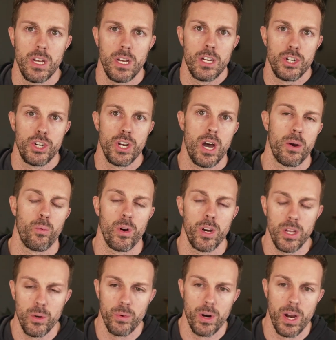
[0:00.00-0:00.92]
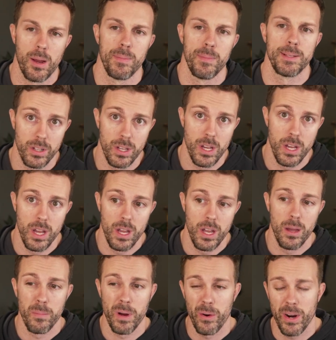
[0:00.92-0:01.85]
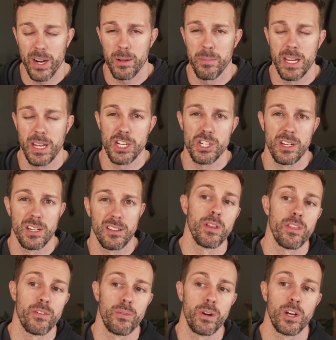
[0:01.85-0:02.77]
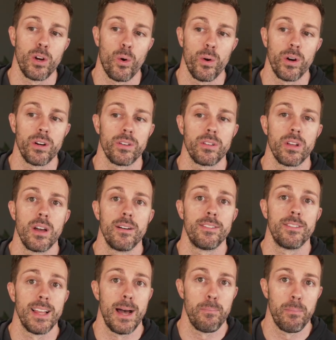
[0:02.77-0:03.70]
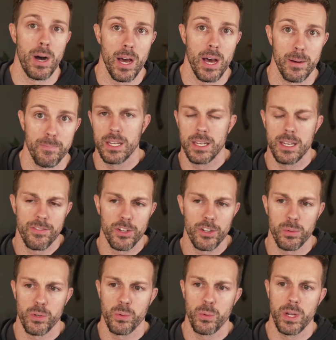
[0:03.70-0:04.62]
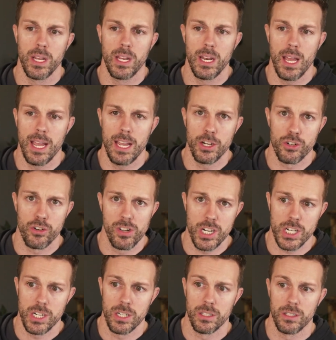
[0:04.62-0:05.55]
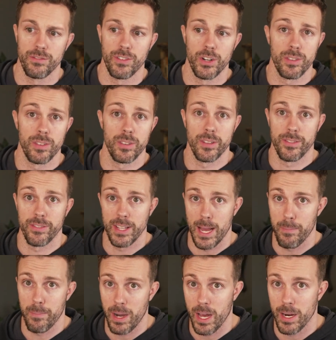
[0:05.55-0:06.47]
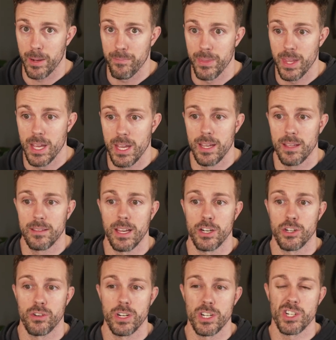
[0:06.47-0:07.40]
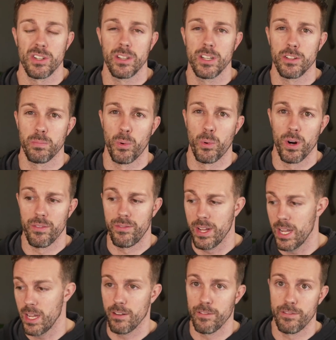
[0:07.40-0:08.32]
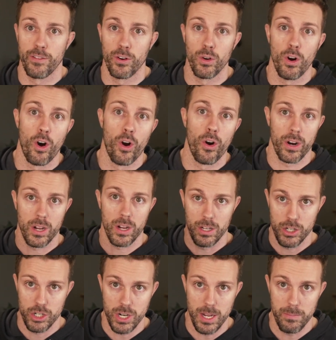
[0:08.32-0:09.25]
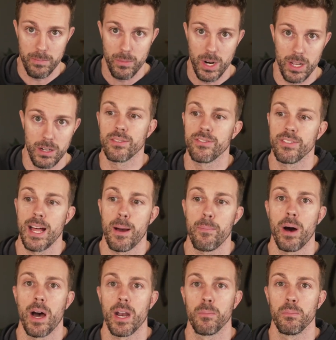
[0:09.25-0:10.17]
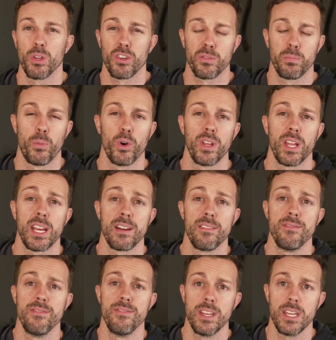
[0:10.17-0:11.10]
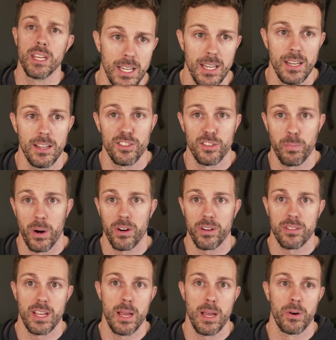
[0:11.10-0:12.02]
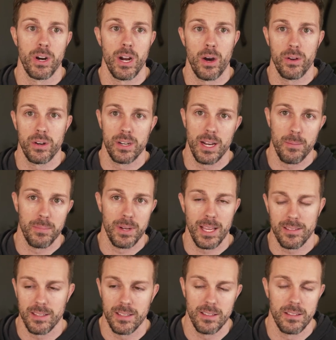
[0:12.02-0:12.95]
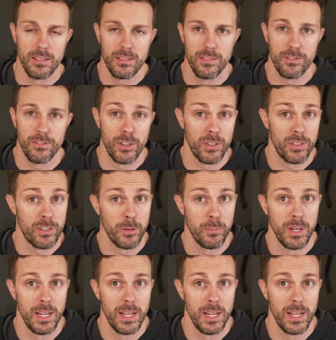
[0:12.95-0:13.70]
John, what do you recommend? And my recommendation is 3/4 flat bottom. The difference between a traditional versus a flat bottom is that traditional is more of a full arc shape, right? Flat bottom looks more like a V. Sparks came around, and I'm guessing for some